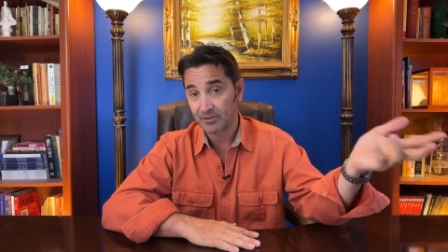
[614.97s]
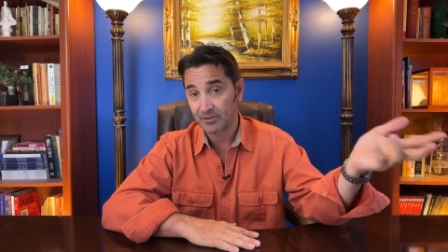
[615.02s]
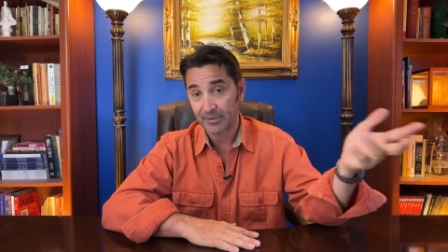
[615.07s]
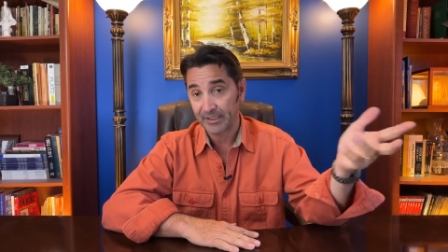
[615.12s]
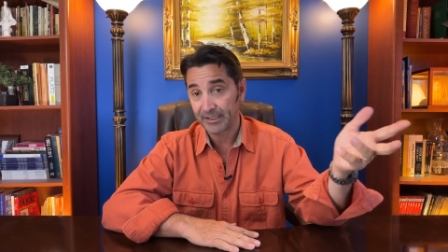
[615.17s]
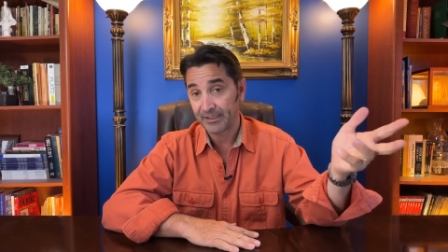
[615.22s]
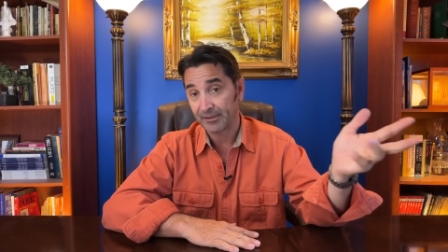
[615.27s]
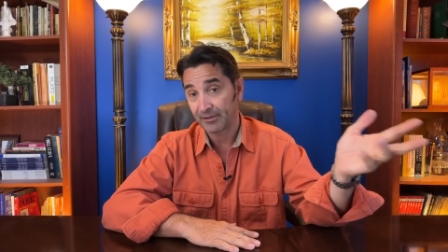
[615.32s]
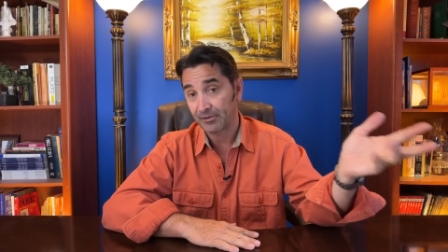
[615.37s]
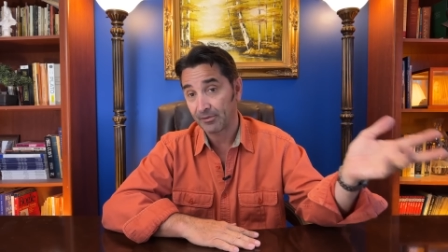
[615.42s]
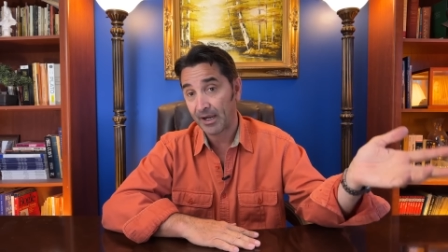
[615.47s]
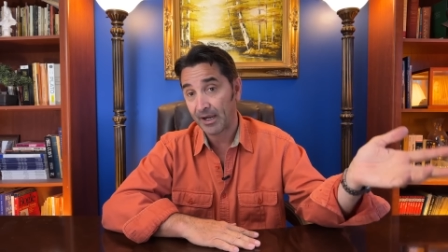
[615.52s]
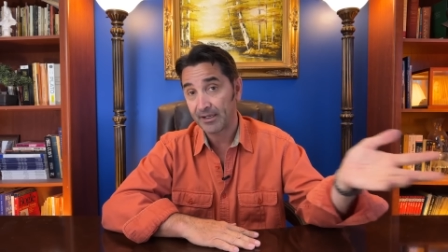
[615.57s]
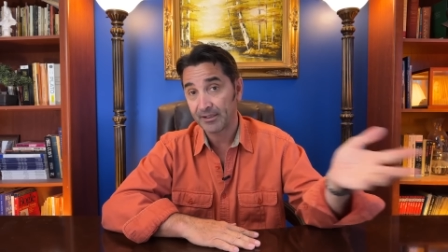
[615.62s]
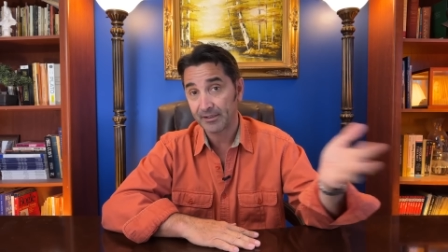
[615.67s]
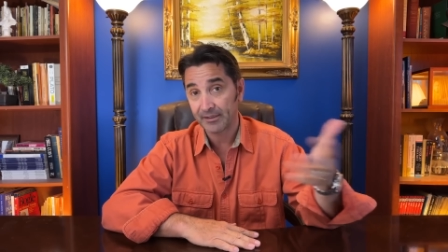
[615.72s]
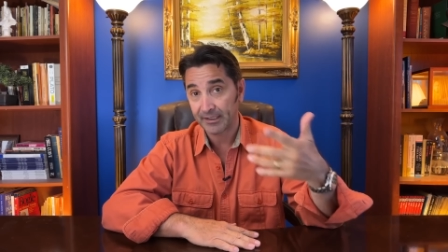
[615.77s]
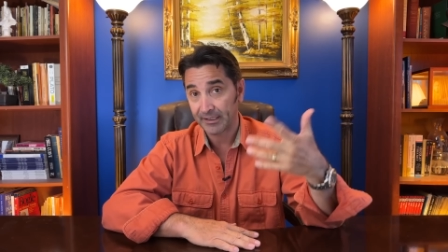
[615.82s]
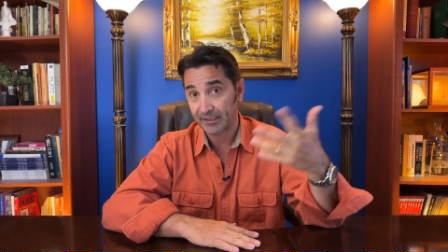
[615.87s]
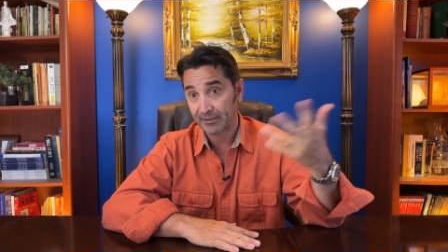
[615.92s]
Green,
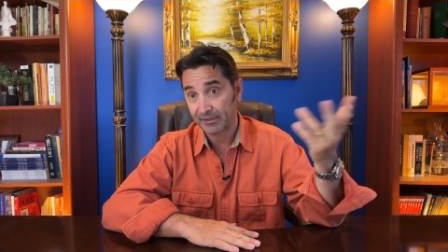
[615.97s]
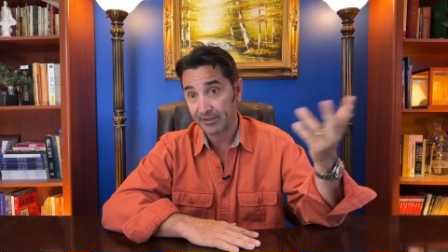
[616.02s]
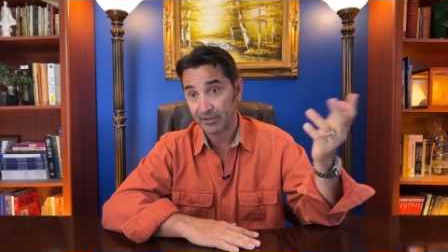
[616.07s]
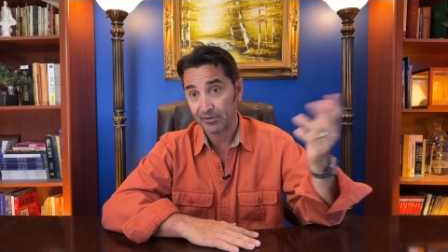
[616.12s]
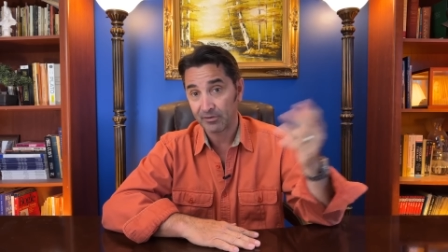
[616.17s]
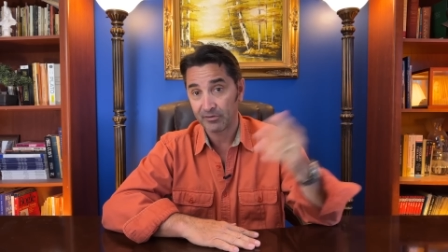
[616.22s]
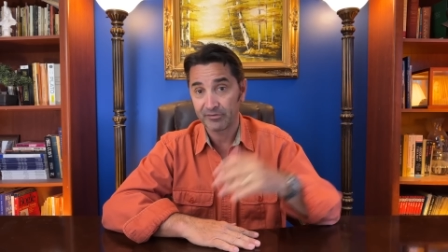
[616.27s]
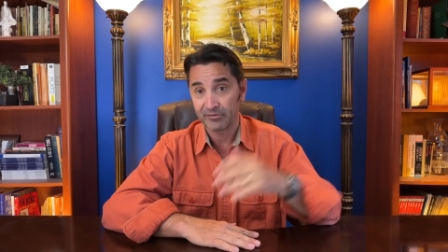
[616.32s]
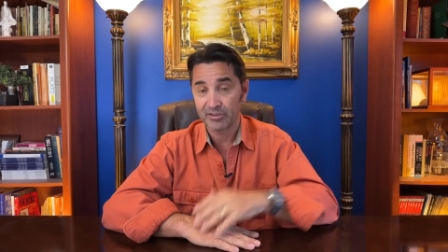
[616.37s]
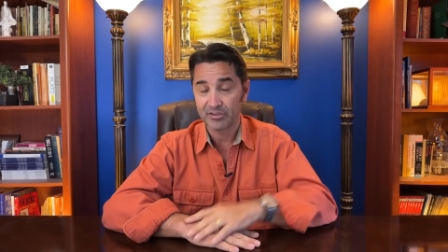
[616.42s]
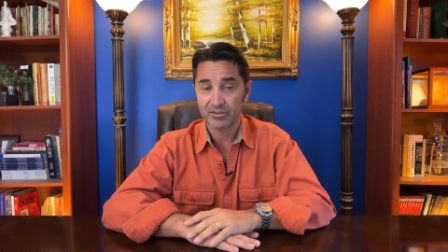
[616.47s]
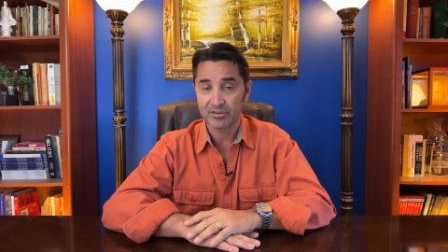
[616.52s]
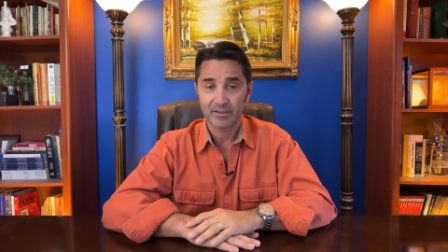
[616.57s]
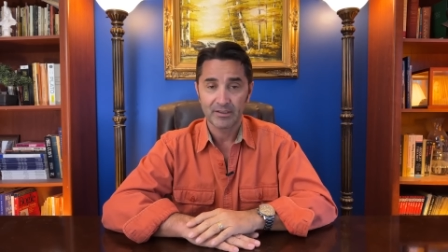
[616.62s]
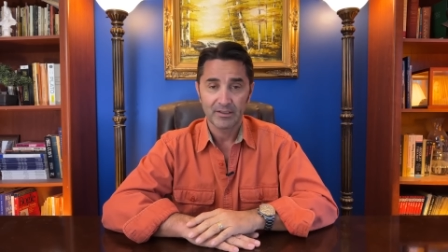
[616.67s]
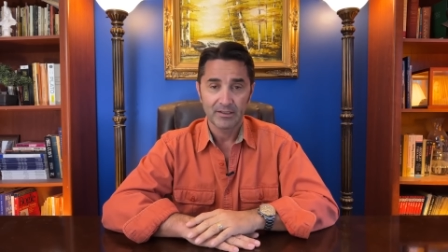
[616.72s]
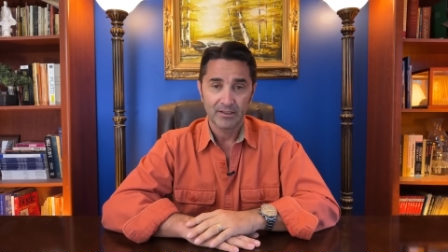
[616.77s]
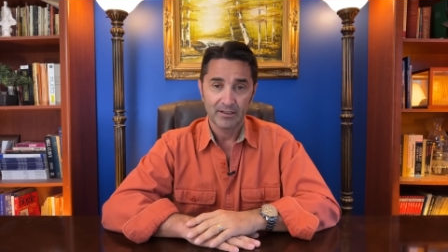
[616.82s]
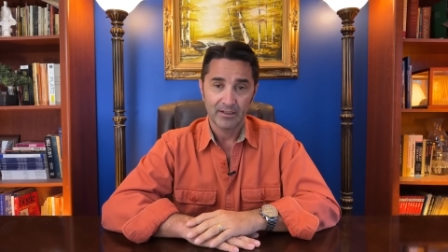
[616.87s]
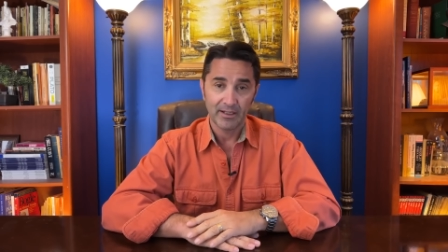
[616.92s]
Griner and Grenkovic,
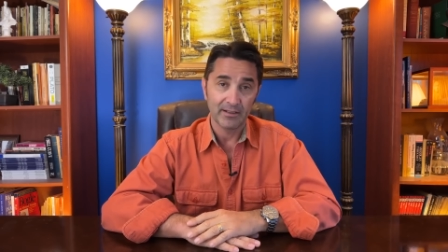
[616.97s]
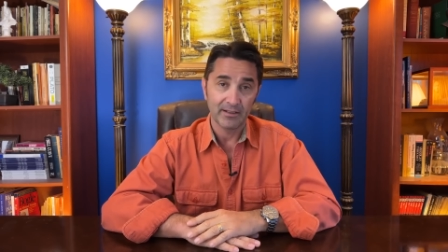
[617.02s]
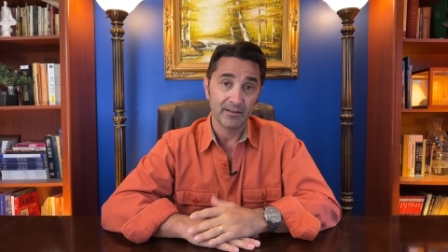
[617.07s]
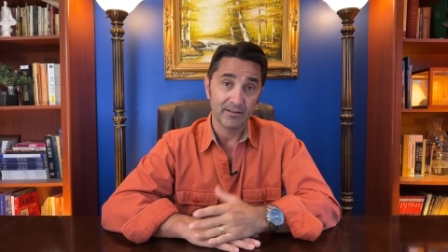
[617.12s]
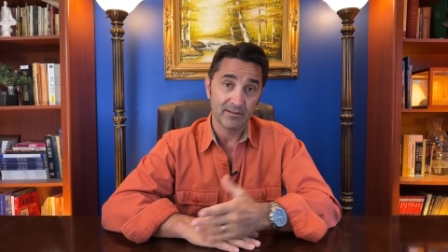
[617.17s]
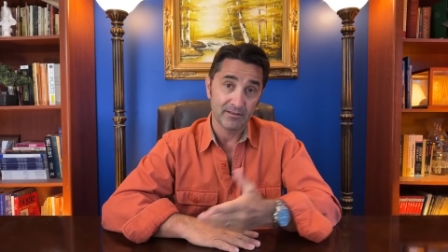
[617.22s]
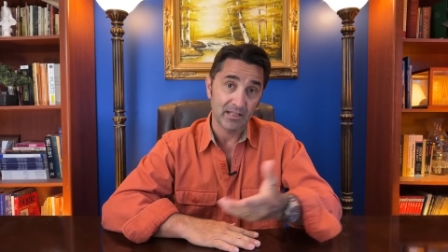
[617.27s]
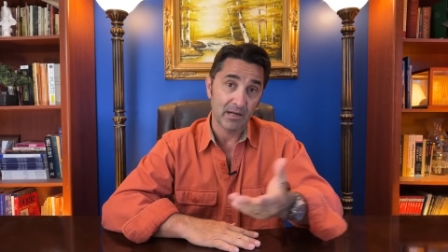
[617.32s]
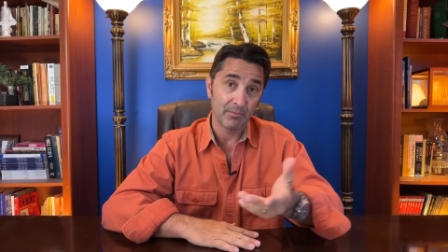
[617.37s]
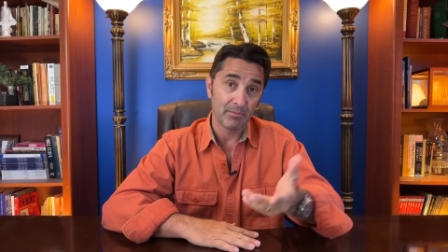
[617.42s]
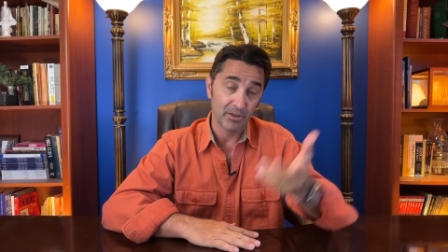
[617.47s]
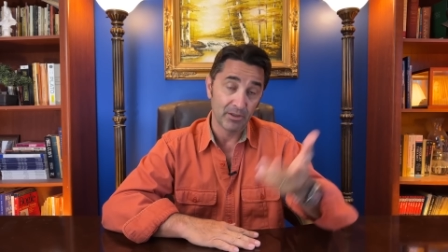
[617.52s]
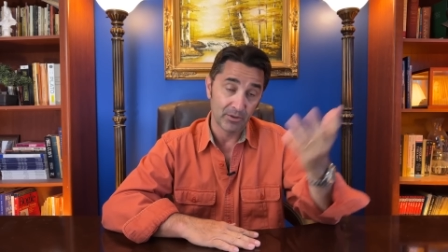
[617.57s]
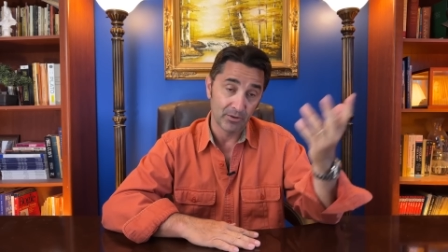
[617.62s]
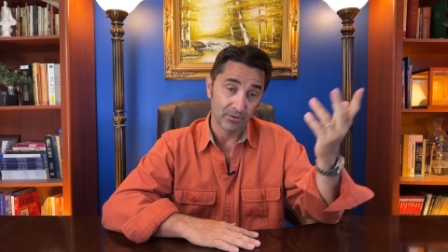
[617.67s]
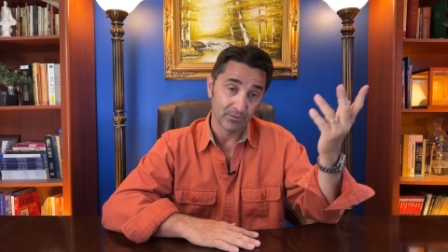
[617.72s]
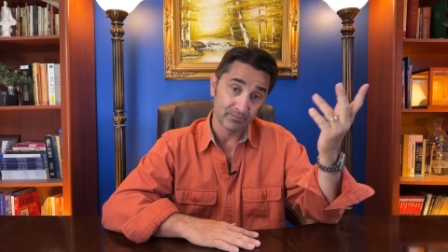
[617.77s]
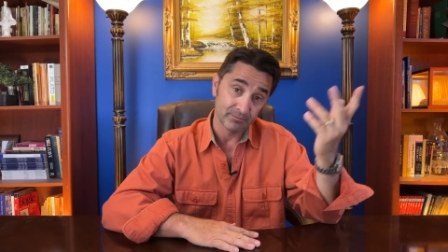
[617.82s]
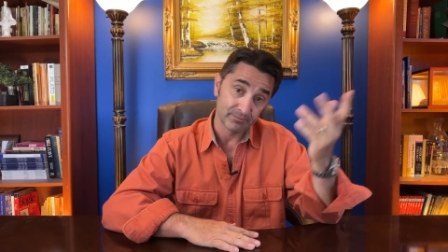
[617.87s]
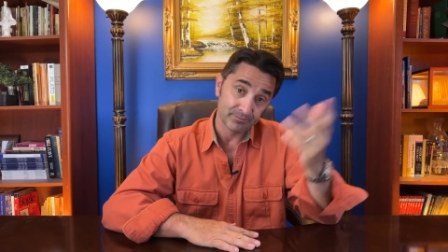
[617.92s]
and it's
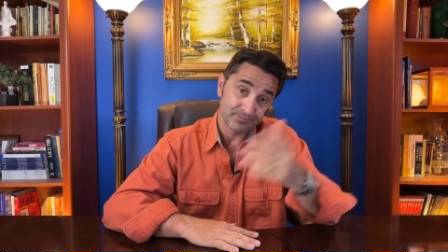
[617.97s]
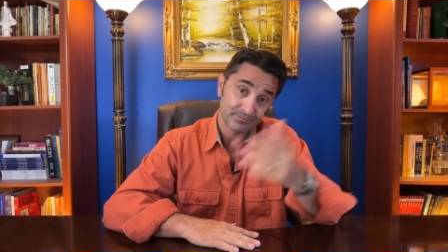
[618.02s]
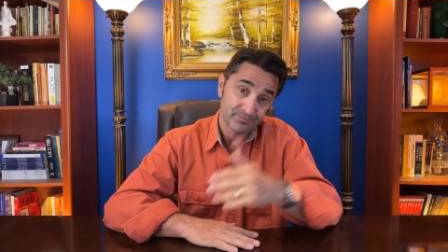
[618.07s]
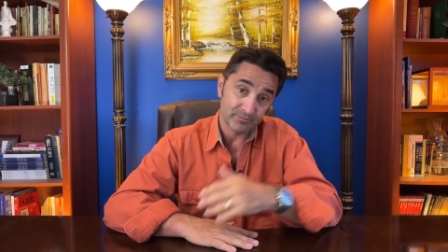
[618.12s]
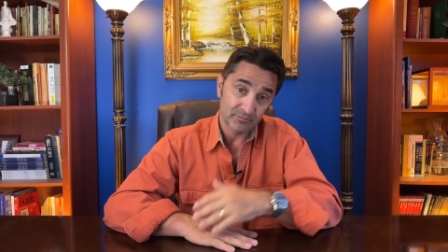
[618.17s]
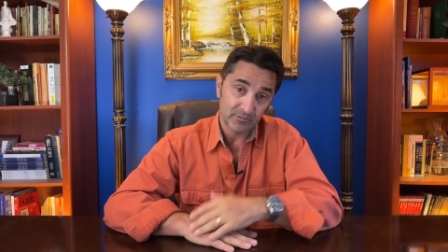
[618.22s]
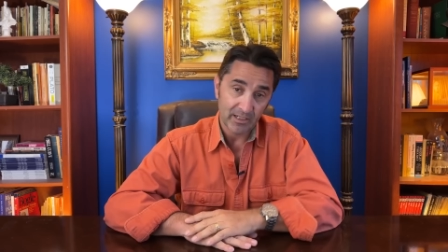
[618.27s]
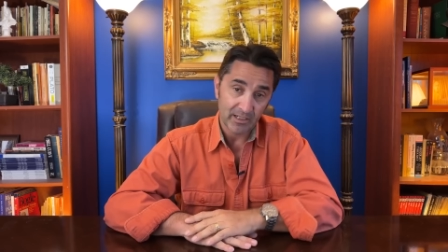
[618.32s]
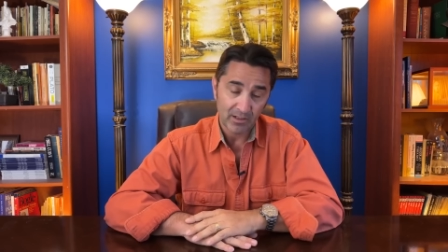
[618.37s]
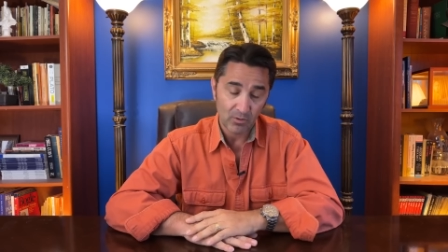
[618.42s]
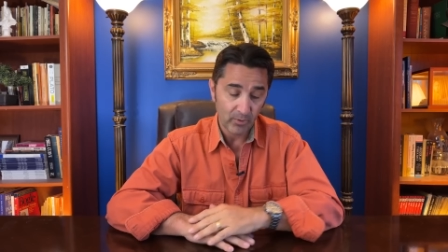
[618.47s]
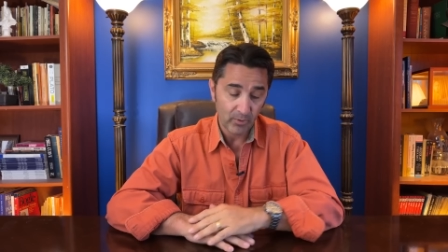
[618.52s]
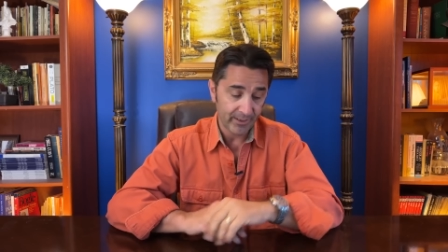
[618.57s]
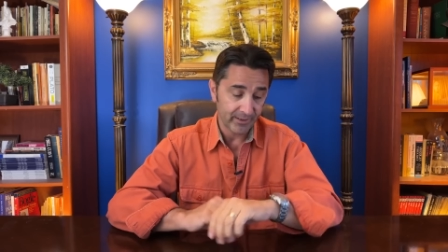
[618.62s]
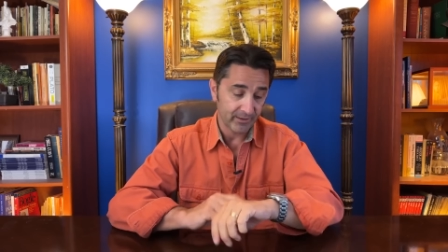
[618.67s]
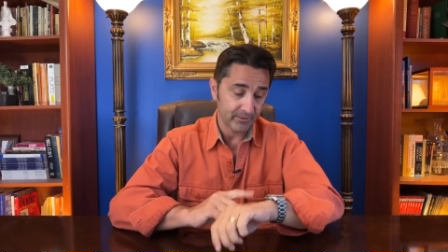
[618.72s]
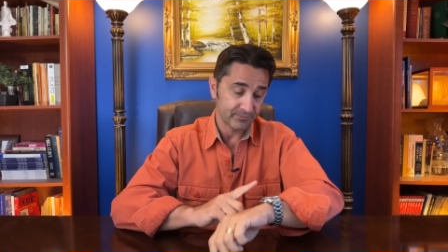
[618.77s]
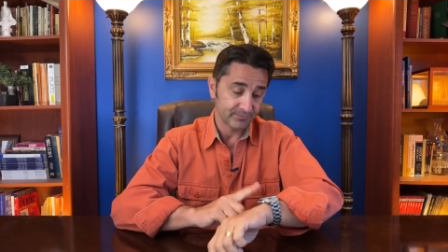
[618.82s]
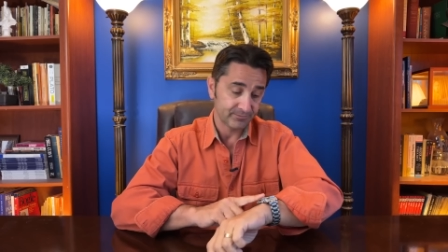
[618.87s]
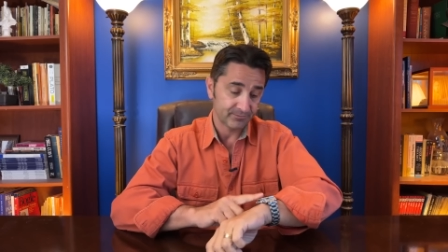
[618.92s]
W. Mm-hmm, gotta
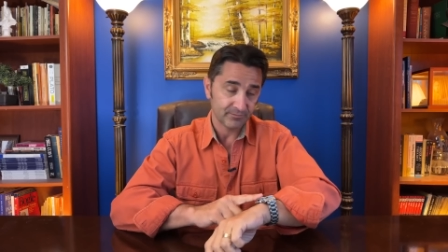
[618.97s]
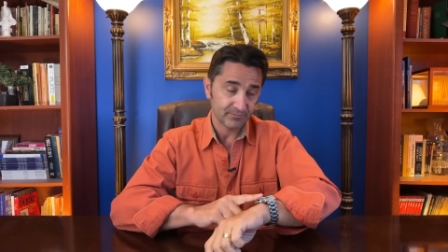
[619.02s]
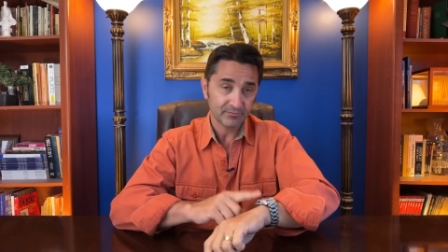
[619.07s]
wait.